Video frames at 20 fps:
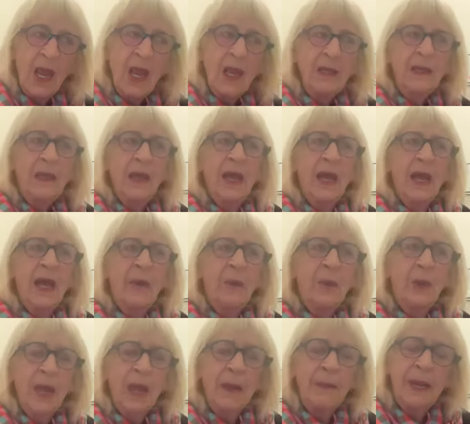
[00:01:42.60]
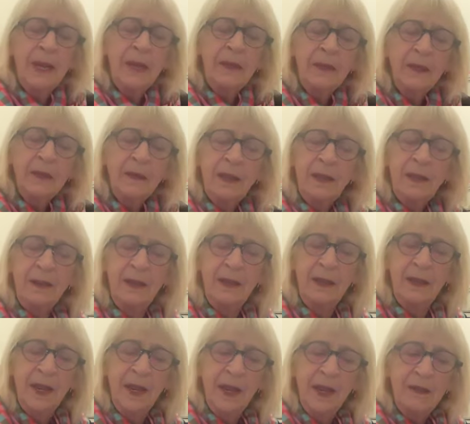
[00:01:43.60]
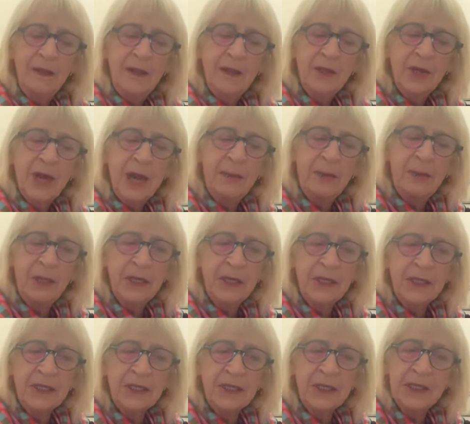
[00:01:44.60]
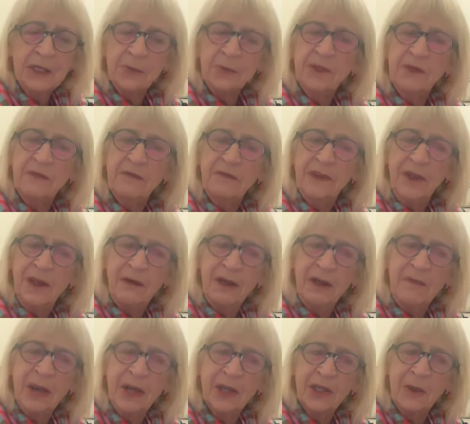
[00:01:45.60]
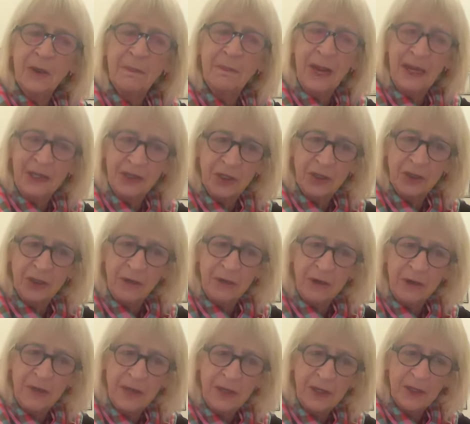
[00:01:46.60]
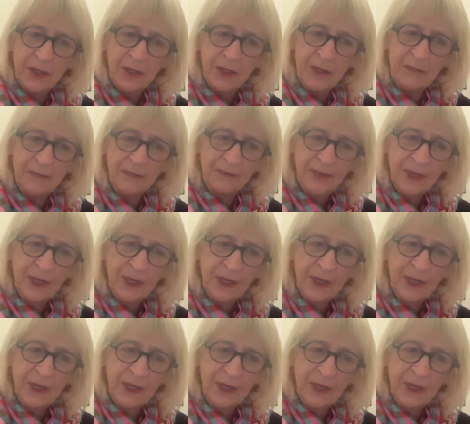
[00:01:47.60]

Yeah, well, I mean, the trouble is, this was a very much a budget documentary.